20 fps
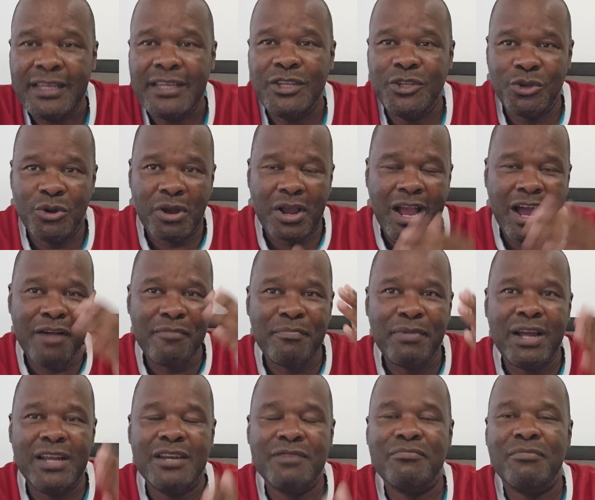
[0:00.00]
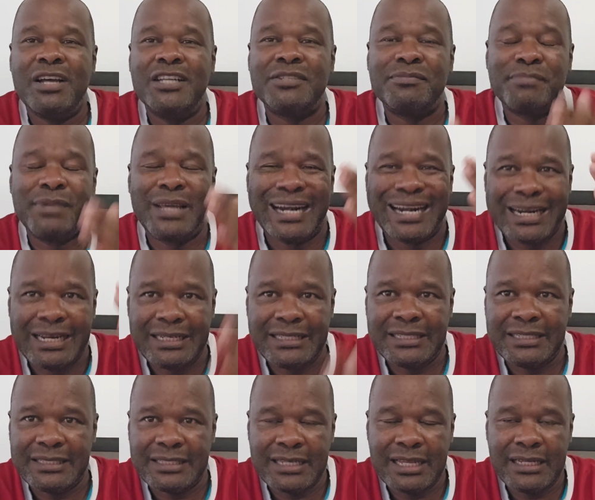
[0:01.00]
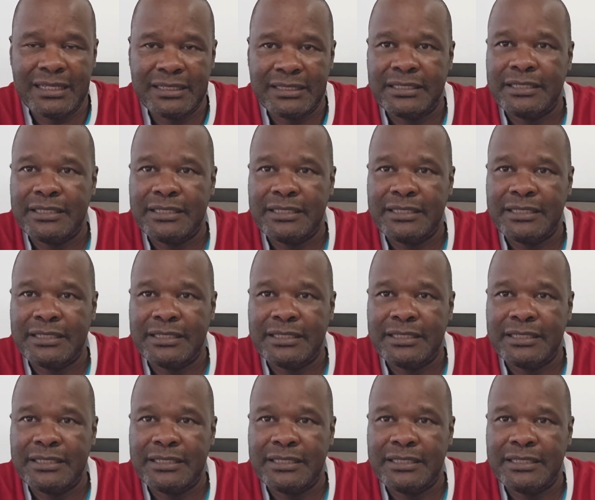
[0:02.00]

Your company must be registered.